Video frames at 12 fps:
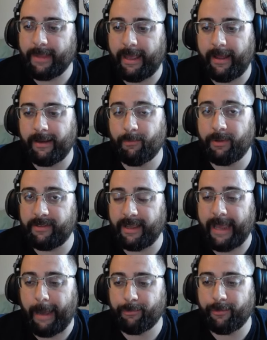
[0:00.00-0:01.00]
and once
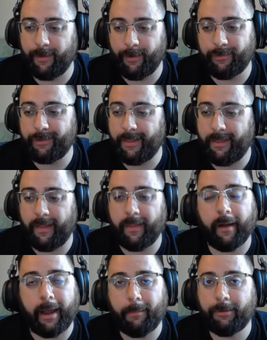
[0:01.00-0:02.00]
they capture those, then
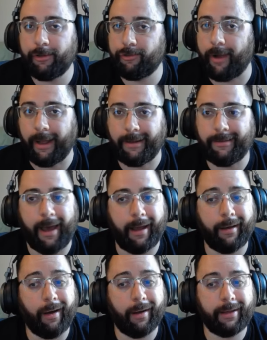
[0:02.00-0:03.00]
they're able to try and
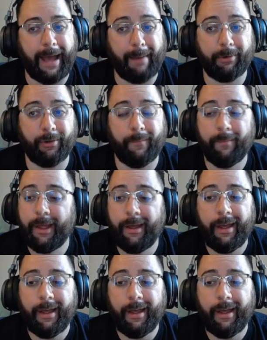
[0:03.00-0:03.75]
attack our capital.